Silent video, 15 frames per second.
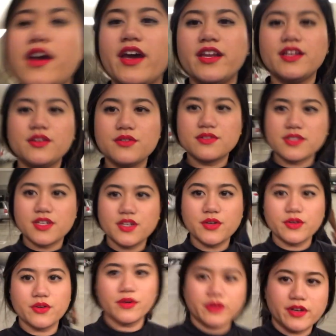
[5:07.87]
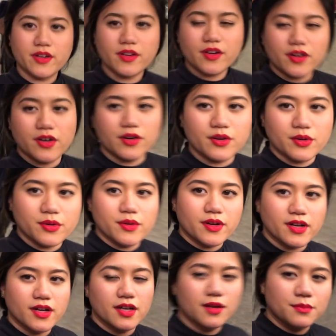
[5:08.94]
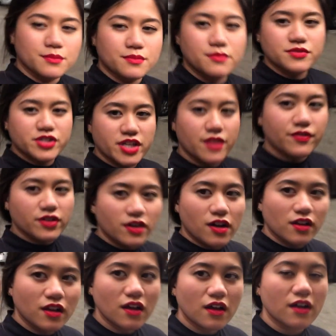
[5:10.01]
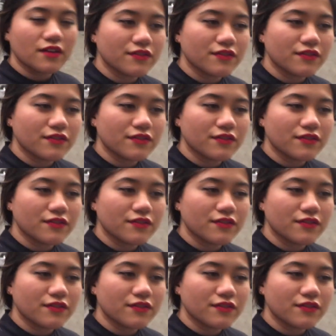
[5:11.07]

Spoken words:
Eddie, you said you're going to go shave it all off.